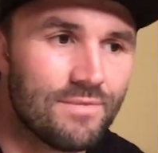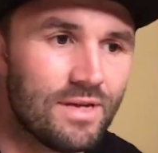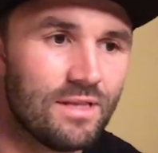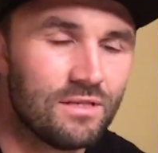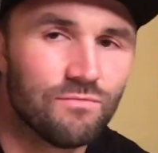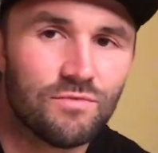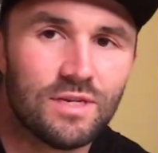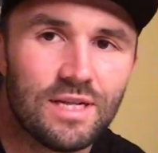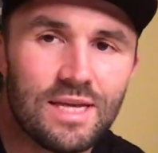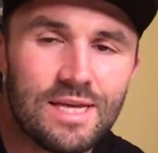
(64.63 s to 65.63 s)
it doesn't
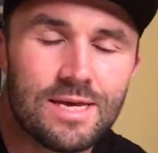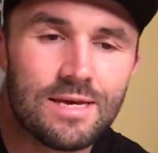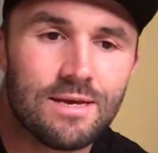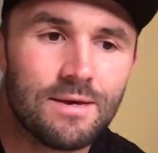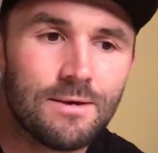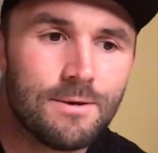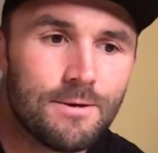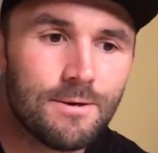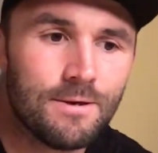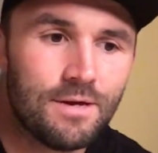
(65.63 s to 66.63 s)
really,
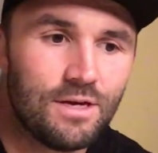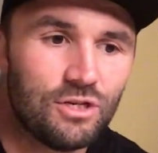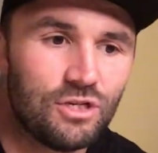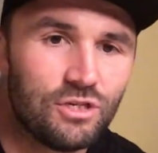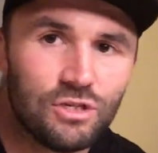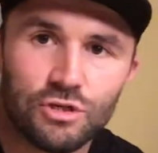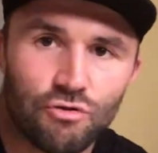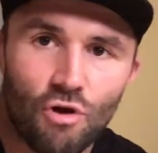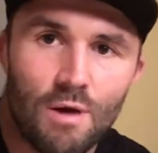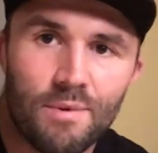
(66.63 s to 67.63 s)
it's just
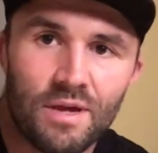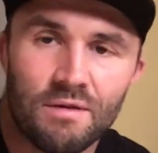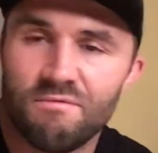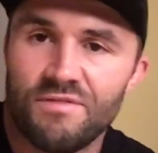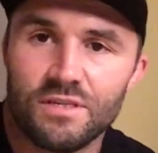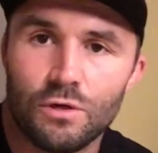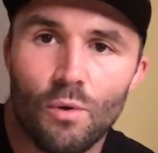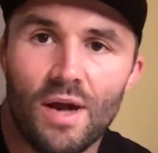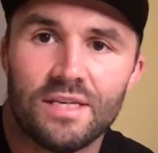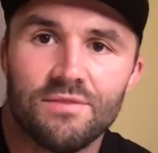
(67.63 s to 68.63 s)
describing
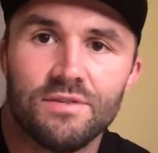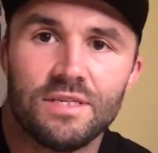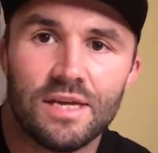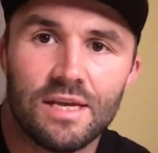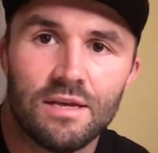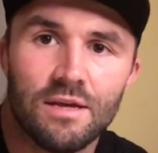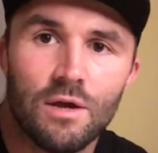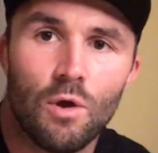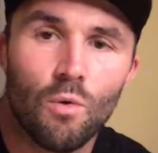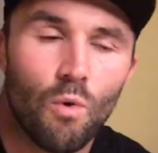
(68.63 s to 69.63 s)
physical activity.
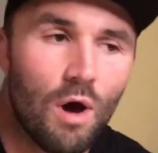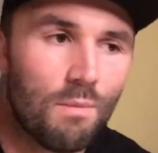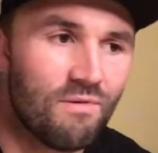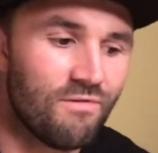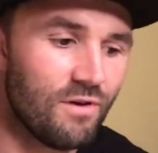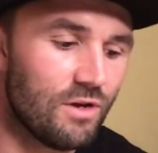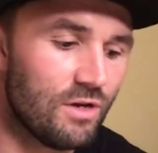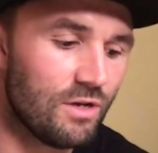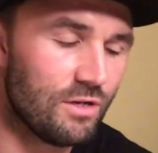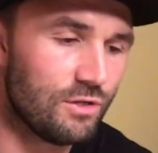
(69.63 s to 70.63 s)
What I
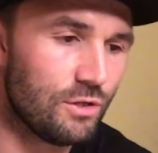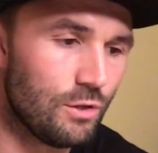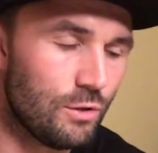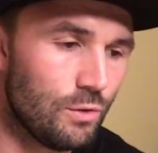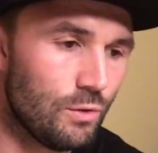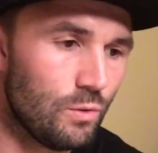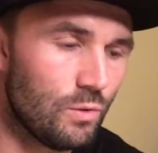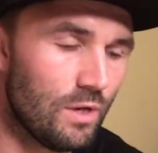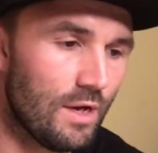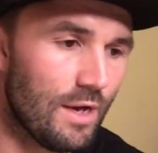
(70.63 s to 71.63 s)
prefer to
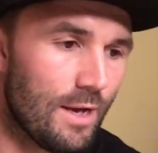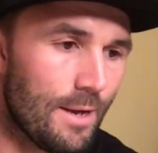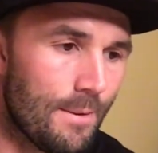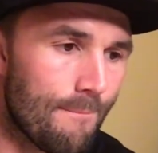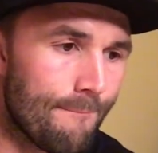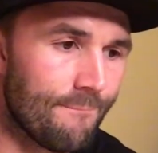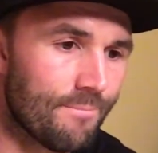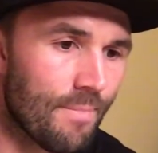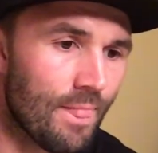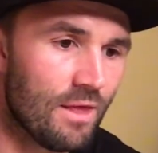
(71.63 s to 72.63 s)
um,
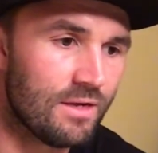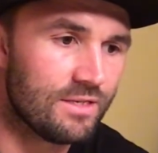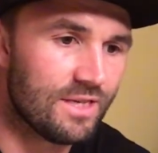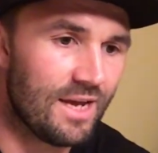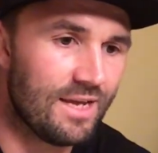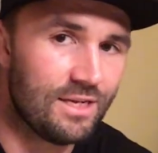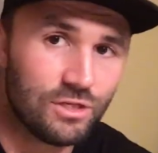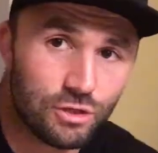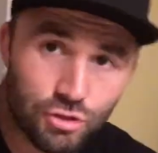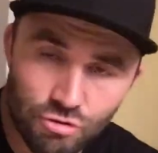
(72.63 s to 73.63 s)
say is
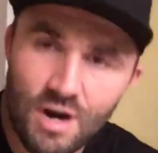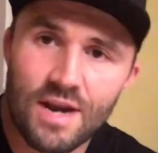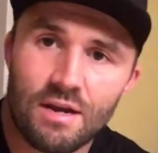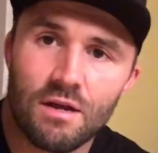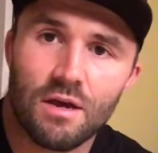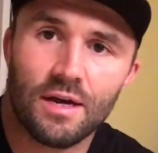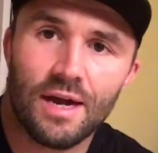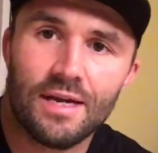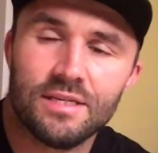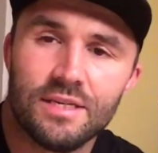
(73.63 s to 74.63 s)
to train,
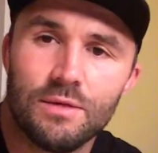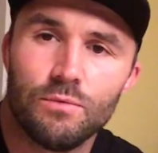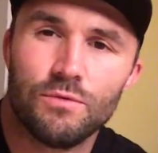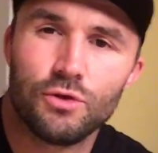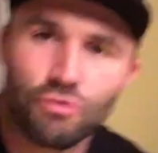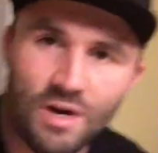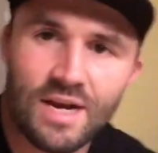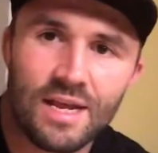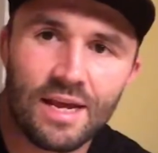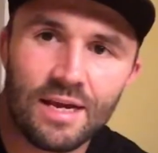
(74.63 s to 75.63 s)
okay? See, with
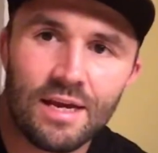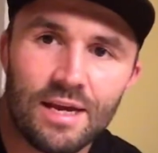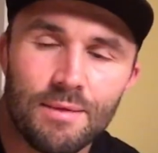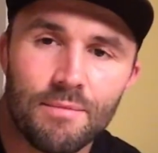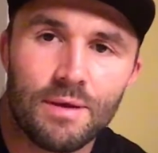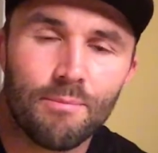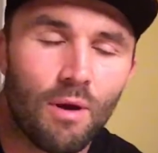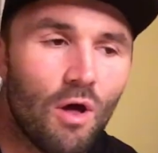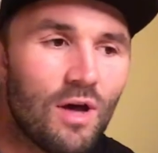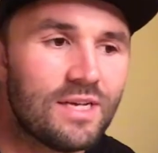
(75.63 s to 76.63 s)
training, it
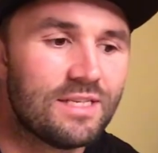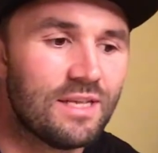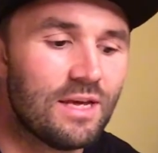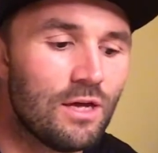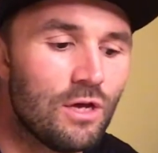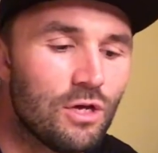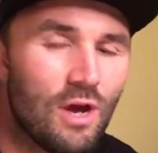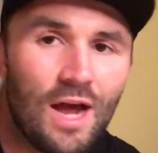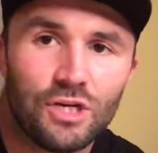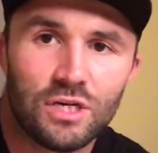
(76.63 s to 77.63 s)
implies that
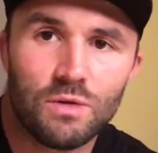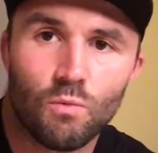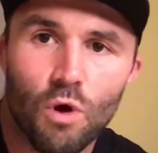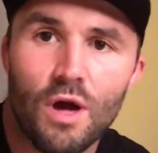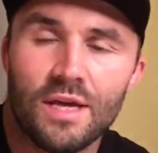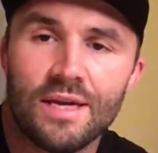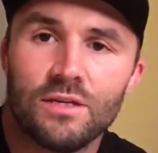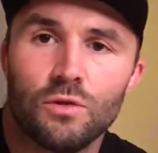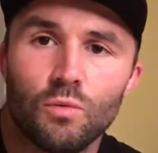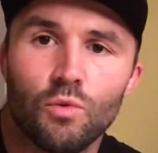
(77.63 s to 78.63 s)
you're actually
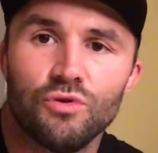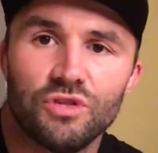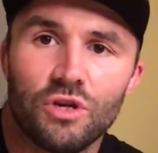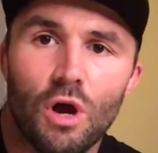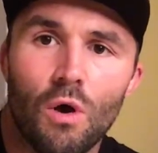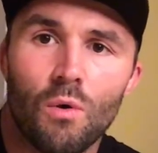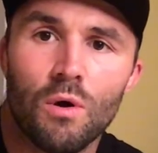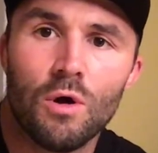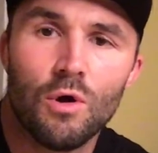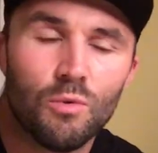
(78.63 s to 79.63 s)
working towards a goal.
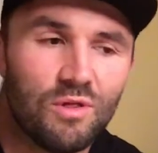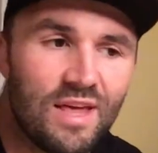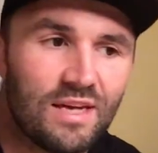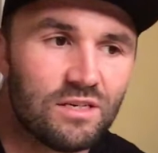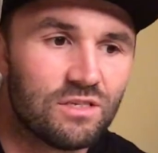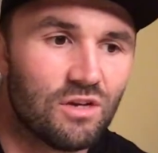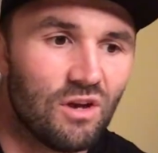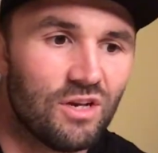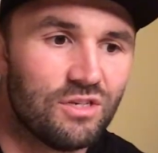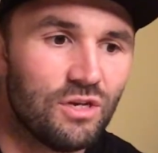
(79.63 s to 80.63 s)
With
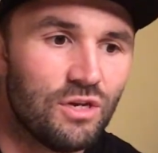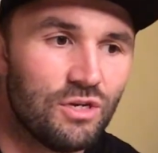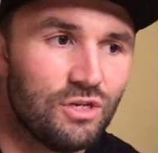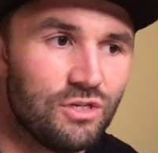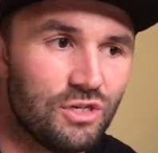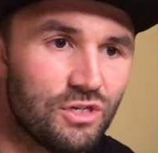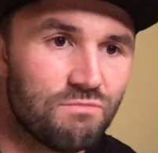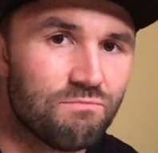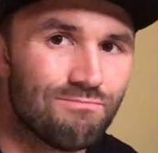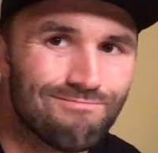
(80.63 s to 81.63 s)
exercise, you're just,
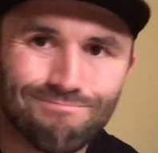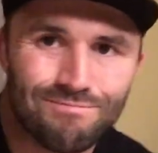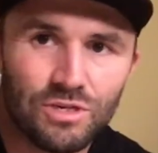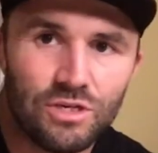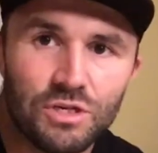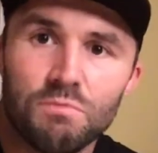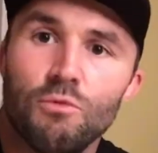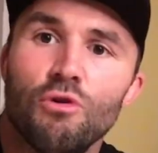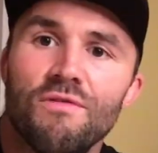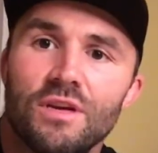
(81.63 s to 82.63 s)
you're just
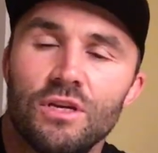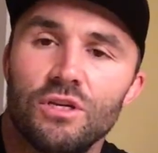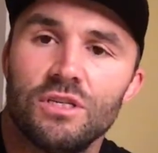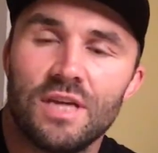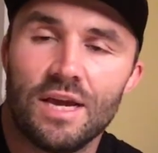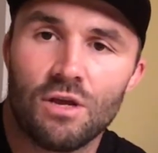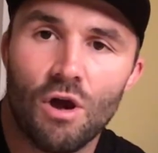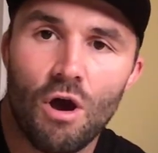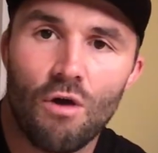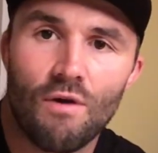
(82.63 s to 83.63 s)
moving, you're just getting your
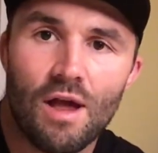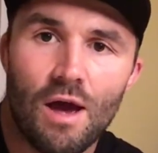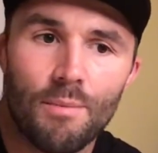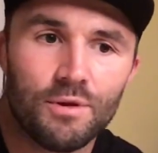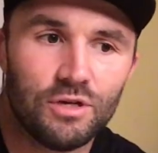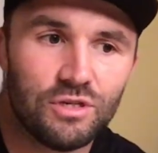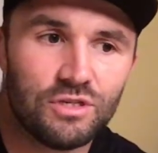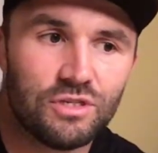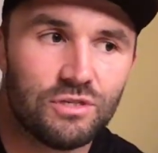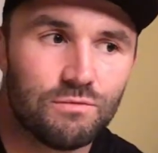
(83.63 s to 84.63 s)
heart rate up and you're
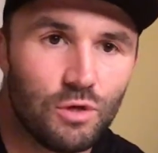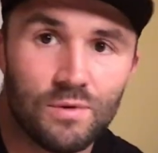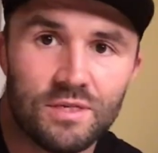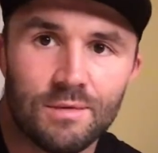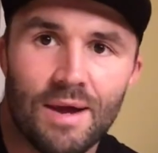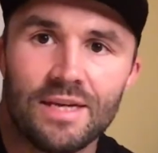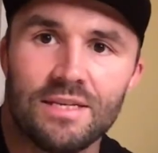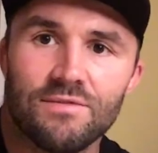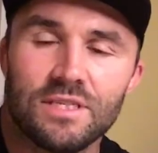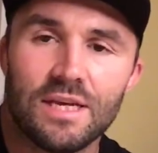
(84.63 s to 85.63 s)
just doing some
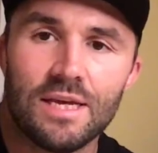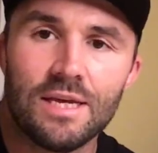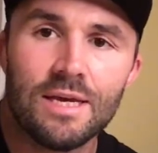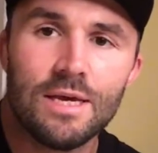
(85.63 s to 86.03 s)
activity.